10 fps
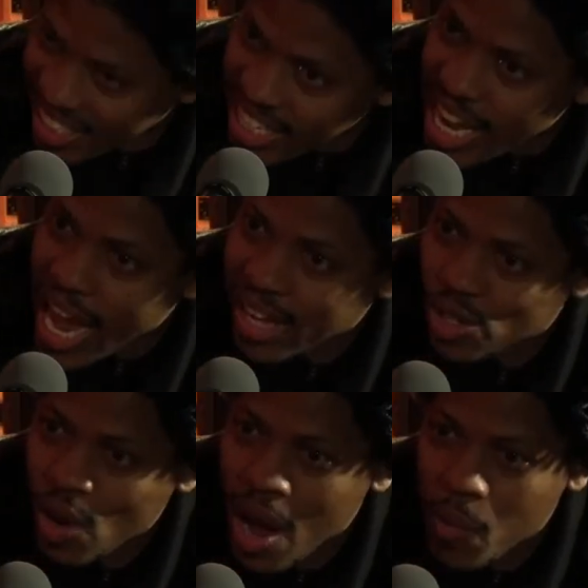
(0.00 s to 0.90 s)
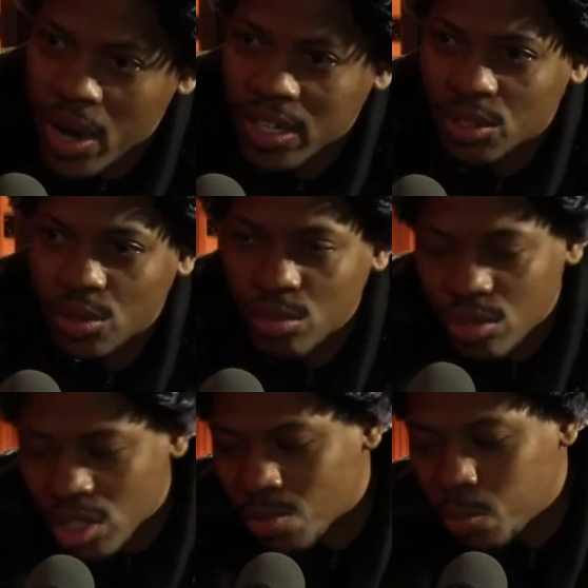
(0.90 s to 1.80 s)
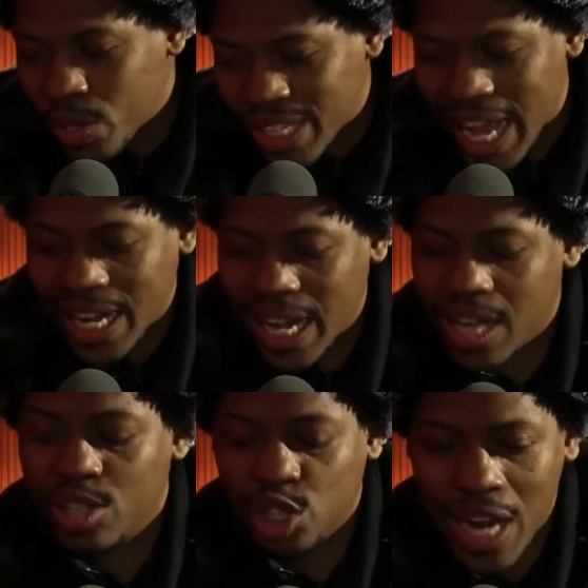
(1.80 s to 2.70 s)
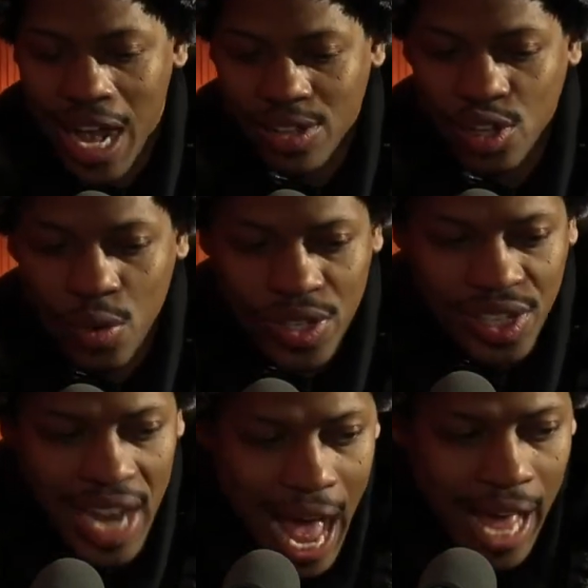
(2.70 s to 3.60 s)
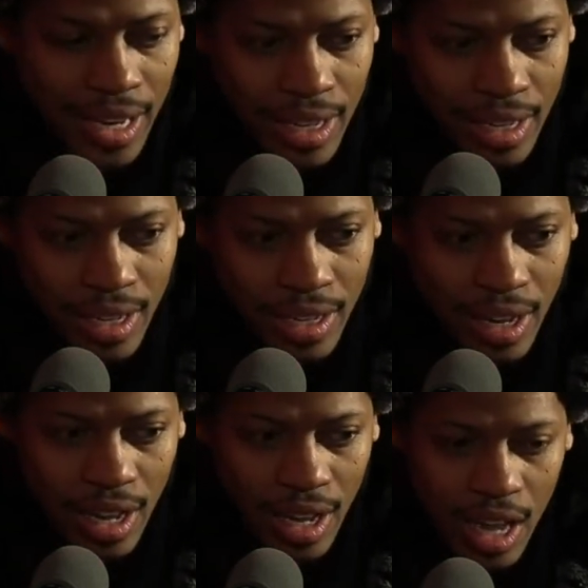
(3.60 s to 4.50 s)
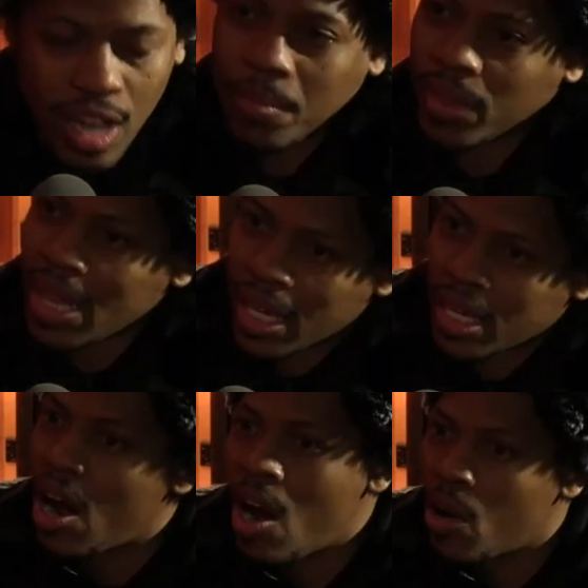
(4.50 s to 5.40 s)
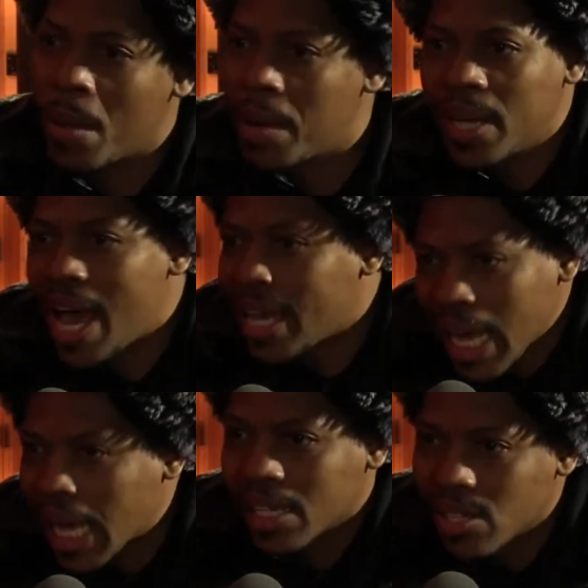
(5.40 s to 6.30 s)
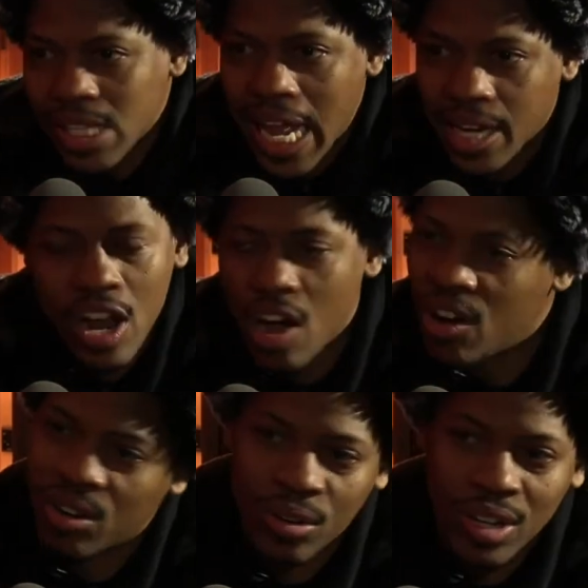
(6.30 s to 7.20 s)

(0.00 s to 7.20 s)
Yeah, so I wanted to just put that energy out so it's not him thinking, oh, maybe I can stay. No.